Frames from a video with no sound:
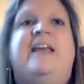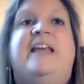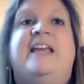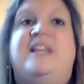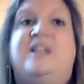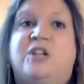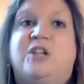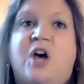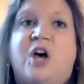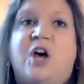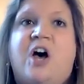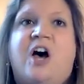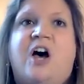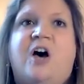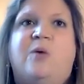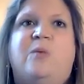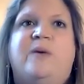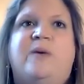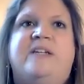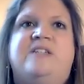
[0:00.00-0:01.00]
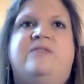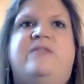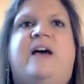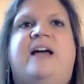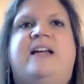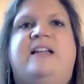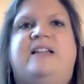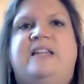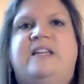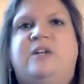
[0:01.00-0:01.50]
in law, we
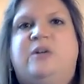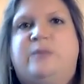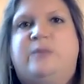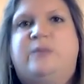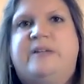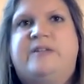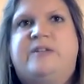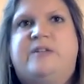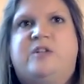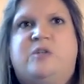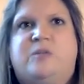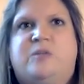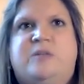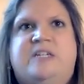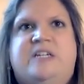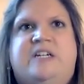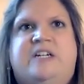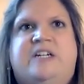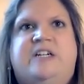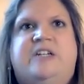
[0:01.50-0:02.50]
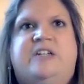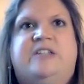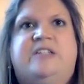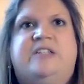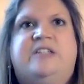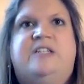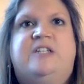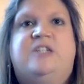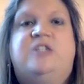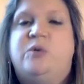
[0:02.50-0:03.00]
divide legal research materials
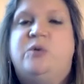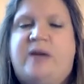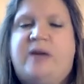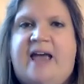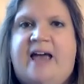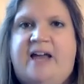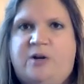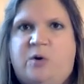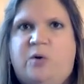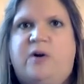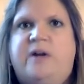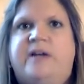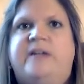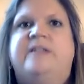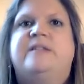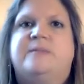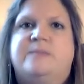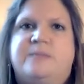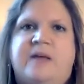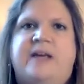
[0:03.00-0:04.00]
into two categories,